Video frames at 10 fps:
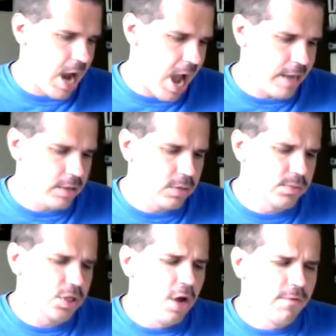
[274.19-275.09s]

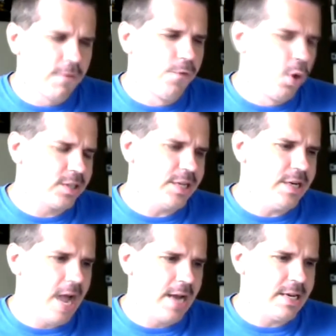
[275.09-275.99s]
items for
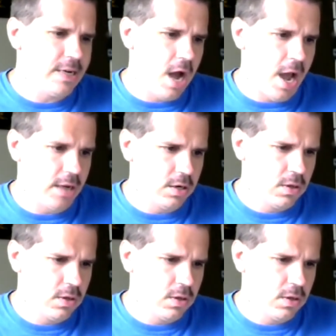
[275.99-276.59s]
$14.99.